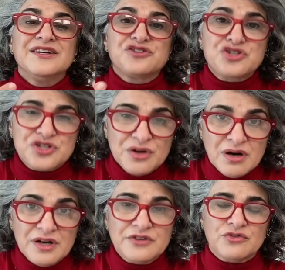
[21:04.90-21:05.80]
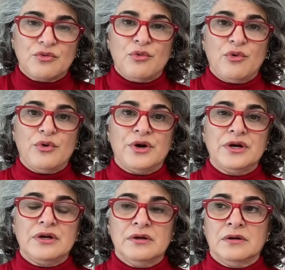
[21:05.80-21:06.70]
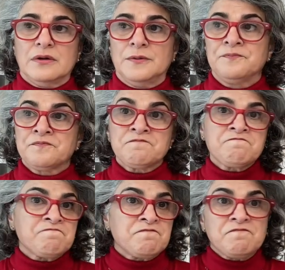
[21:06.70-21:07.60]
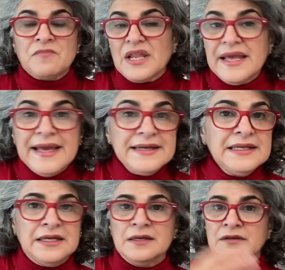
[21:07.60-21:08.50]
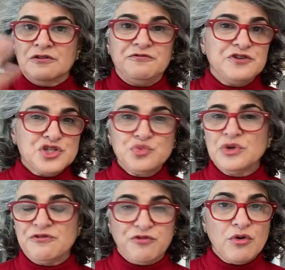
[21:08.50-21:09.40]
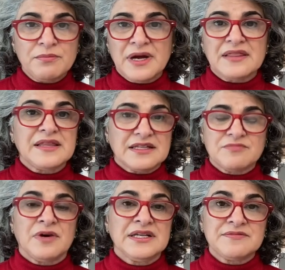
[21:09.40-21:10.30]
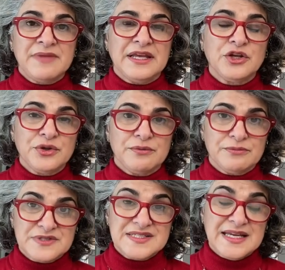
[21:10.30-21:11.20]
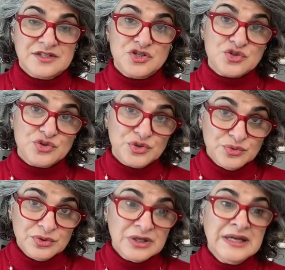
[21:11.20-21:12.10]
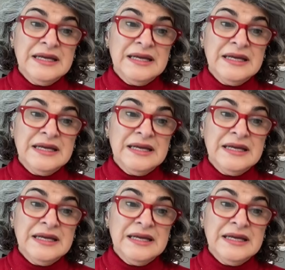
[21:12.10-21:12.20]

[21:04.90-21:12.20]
chart, or any visual format that might make sense to you.